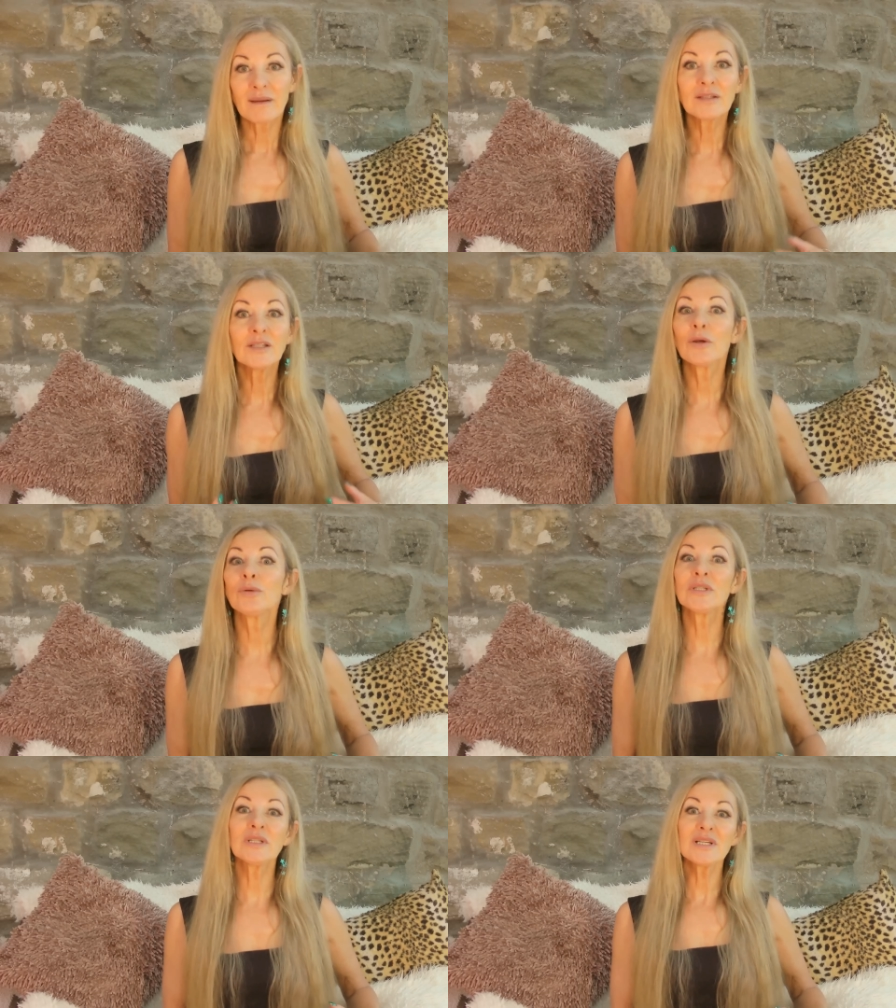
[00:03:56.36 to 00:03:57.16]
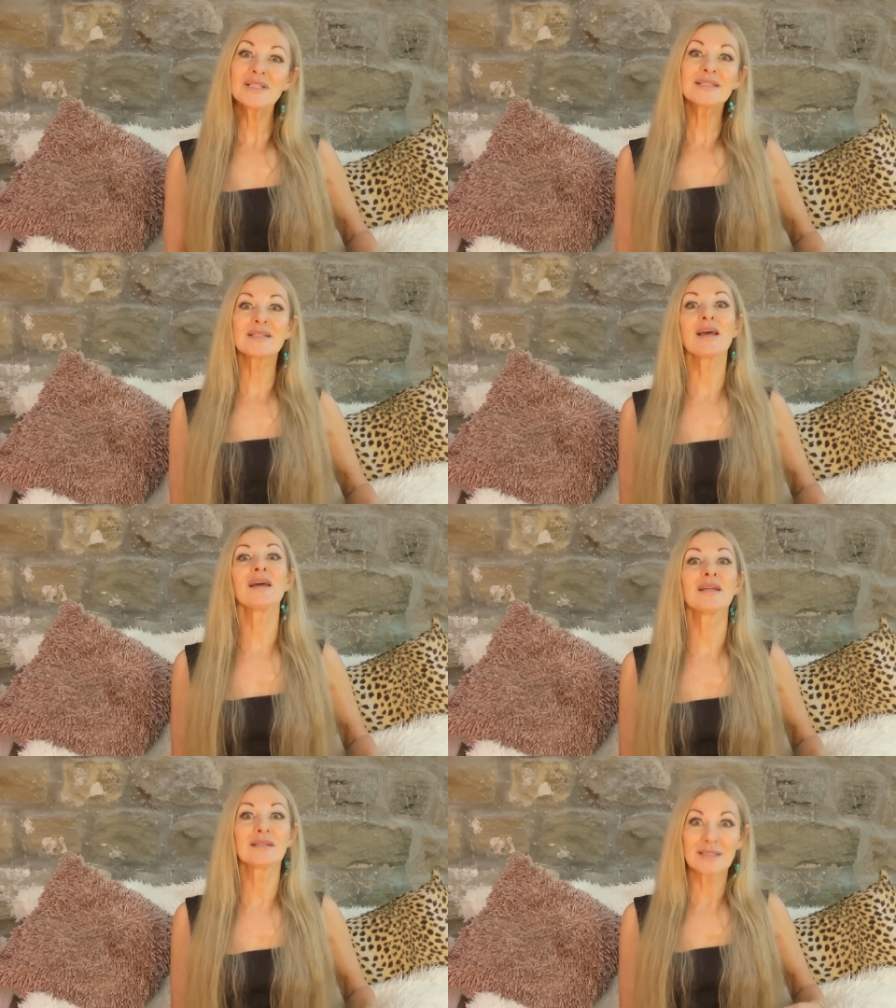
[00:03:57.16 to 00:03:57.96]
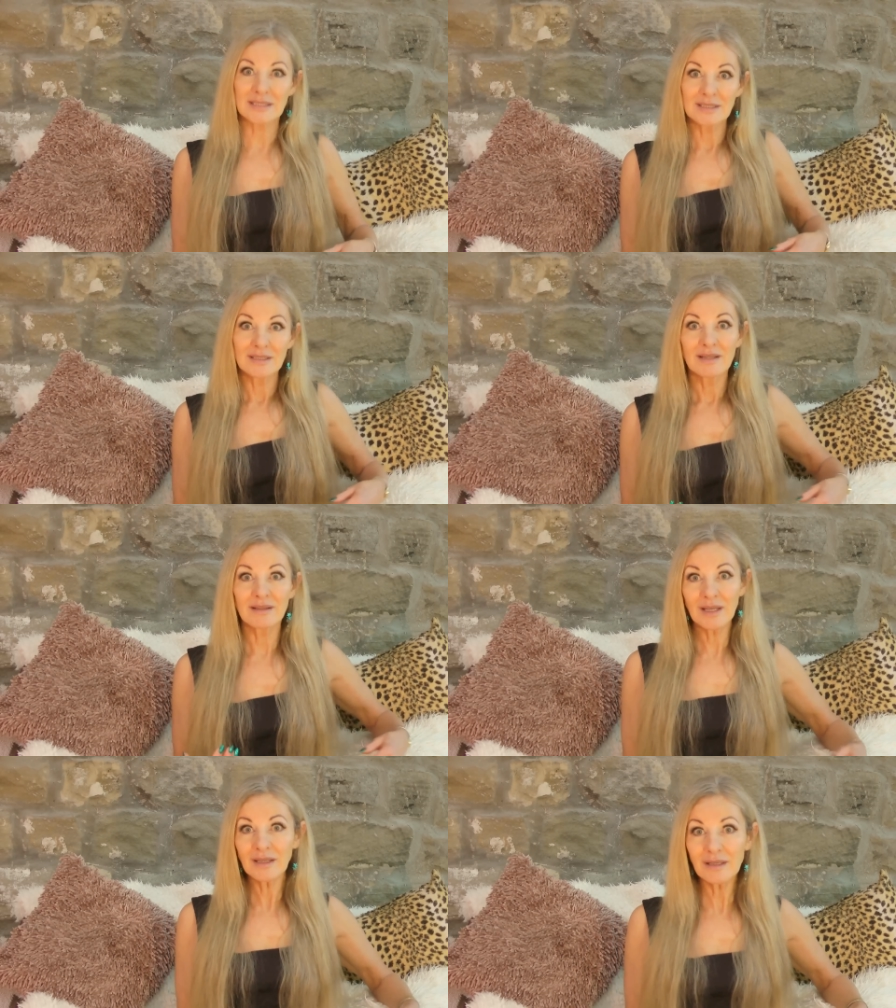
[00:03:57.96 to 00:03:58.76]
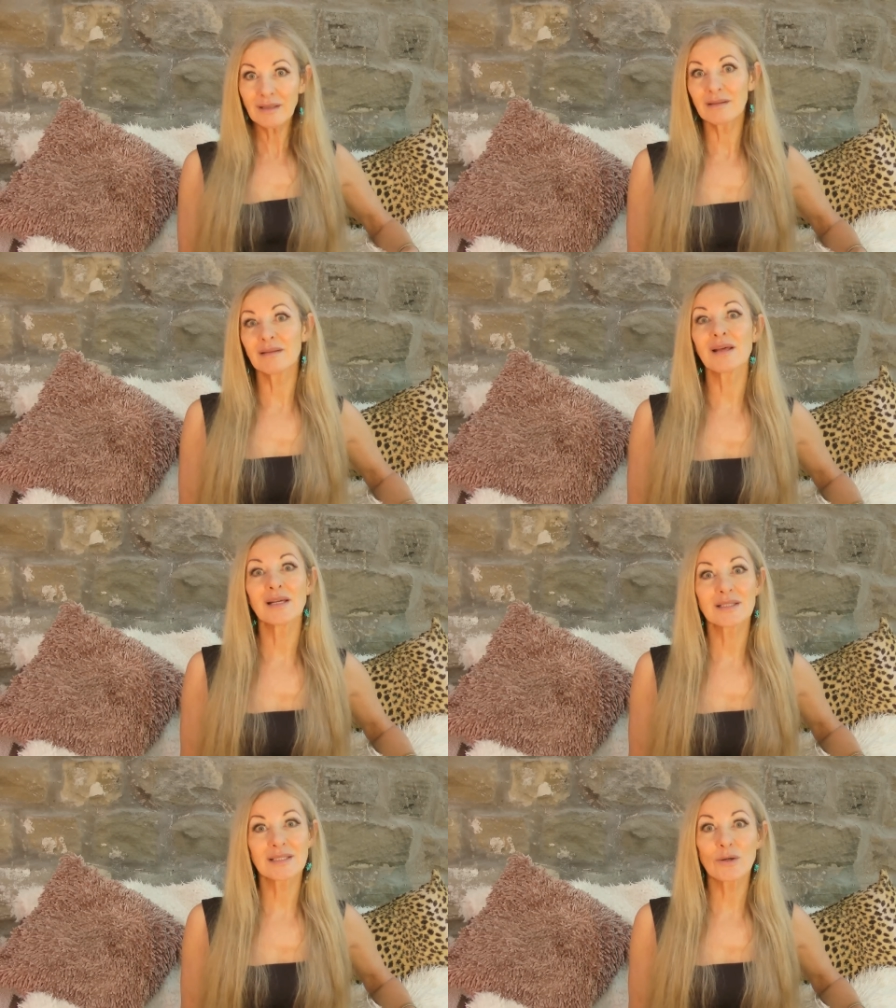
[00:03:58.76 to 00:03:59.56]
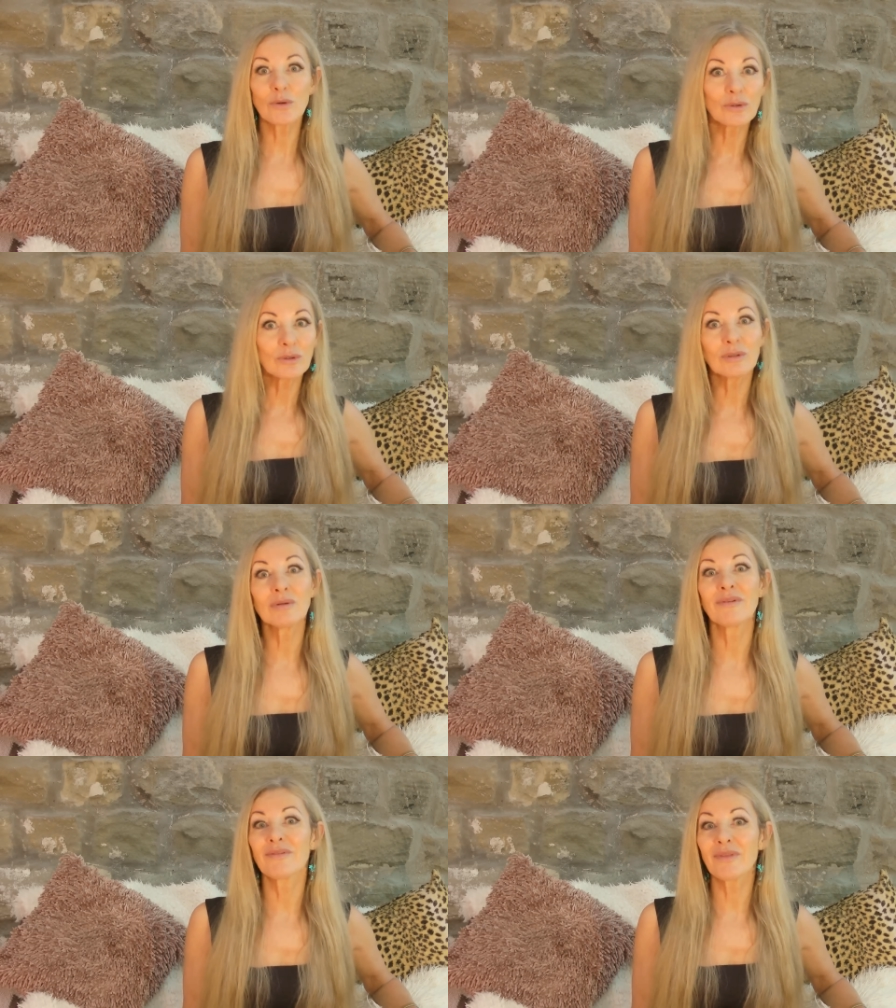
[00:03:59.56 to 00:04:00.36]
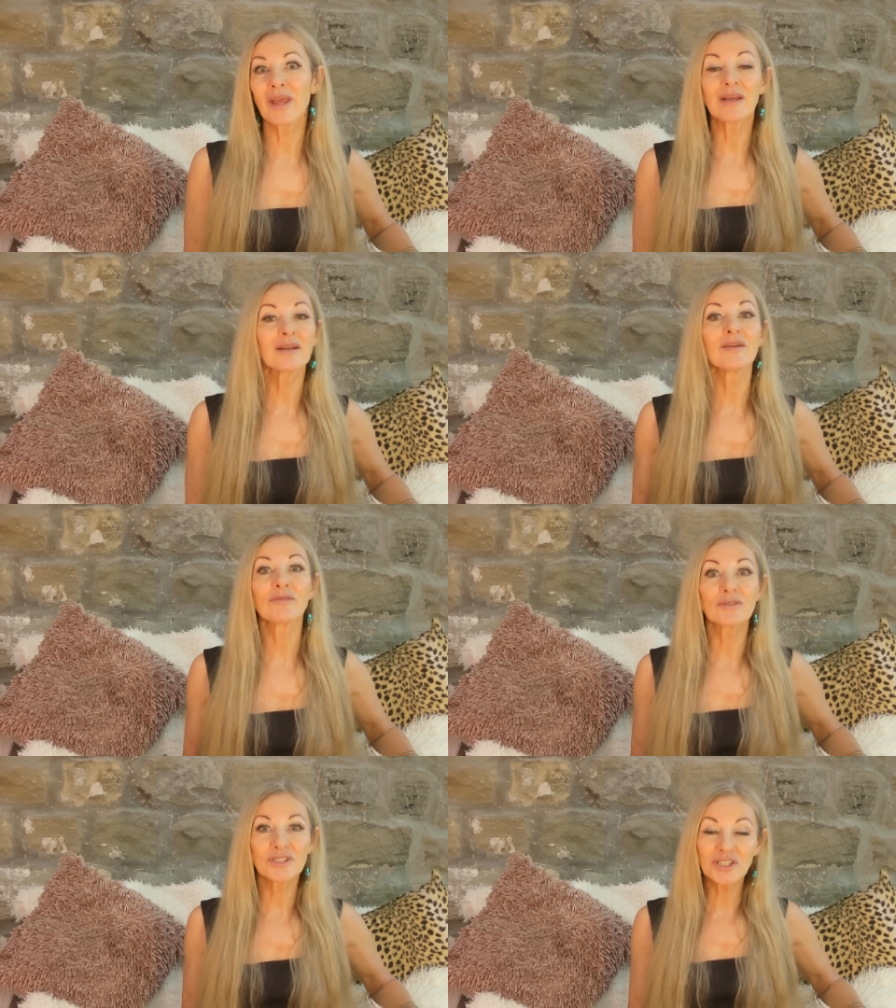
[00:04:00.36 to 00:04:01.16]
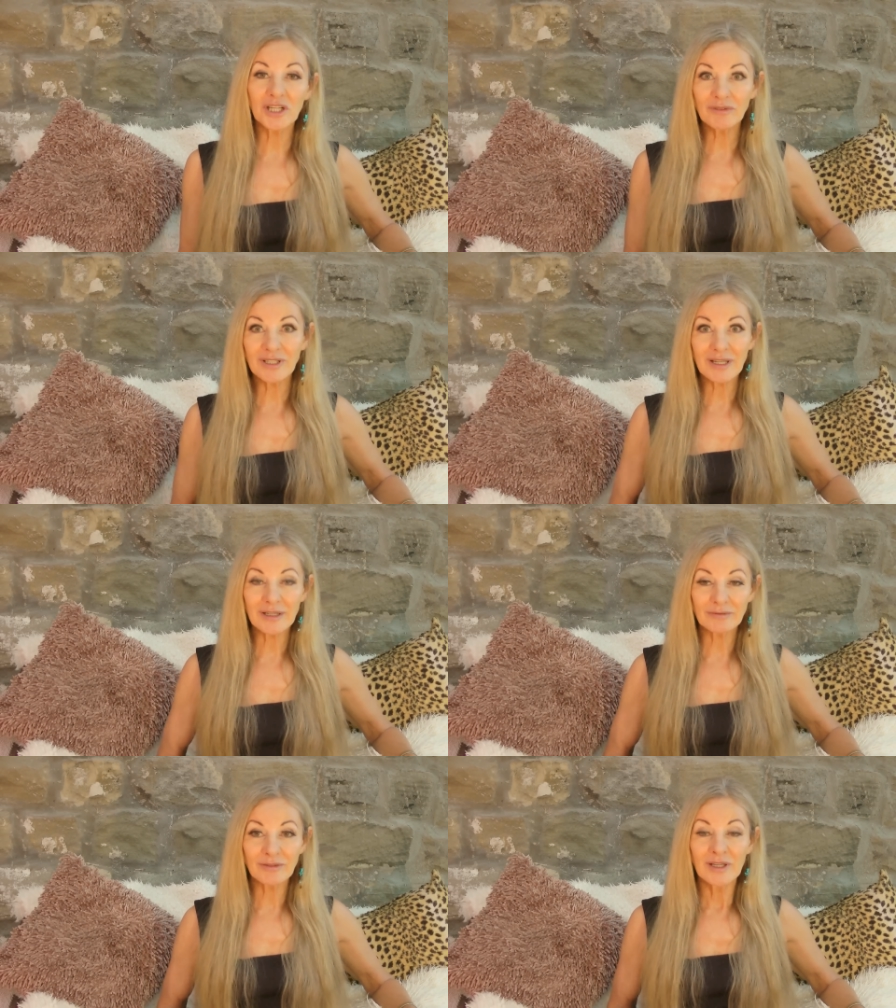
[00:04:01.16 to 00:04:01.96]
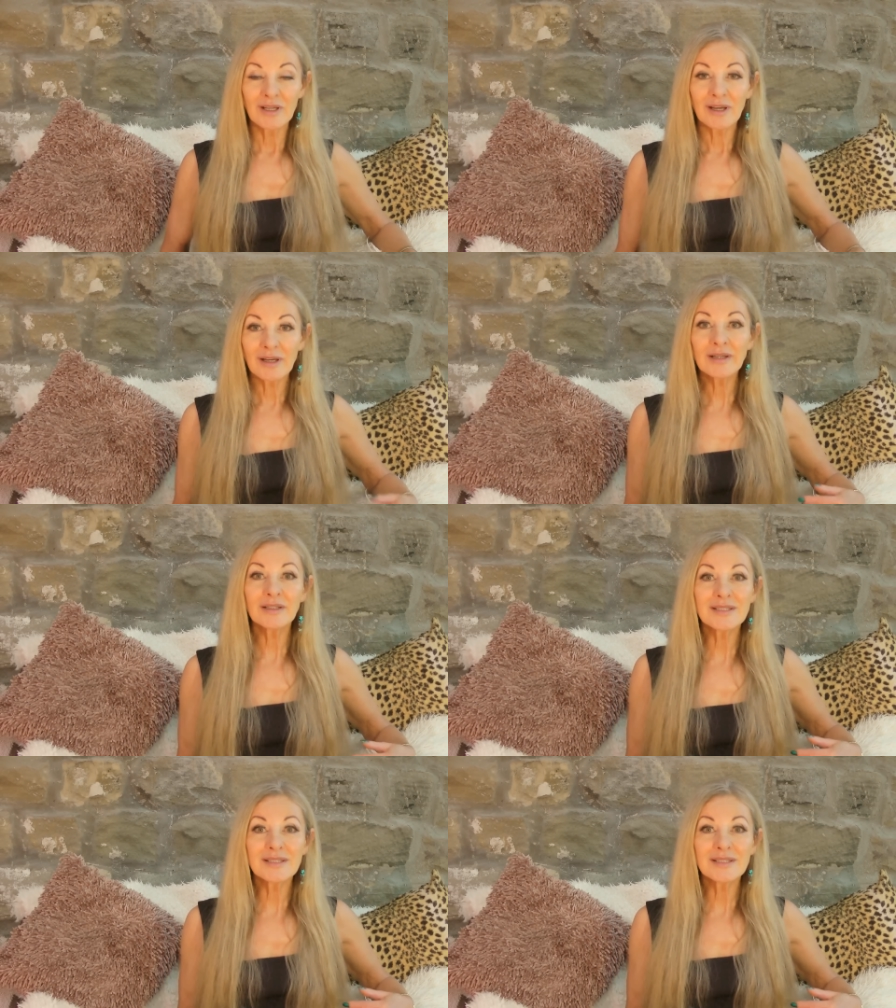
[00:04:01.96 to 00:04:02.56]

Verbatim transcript: and loneliness and thinking that that's all they can ever achieve in life. I